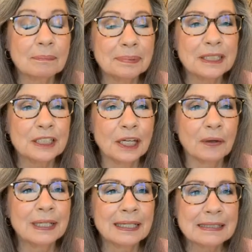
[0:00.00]
be
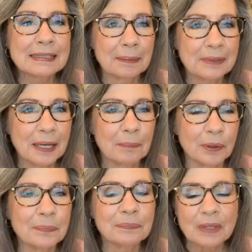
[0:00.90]
sharing in
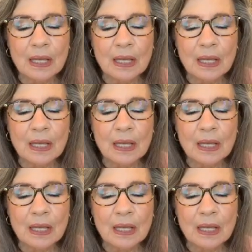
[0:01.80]
September.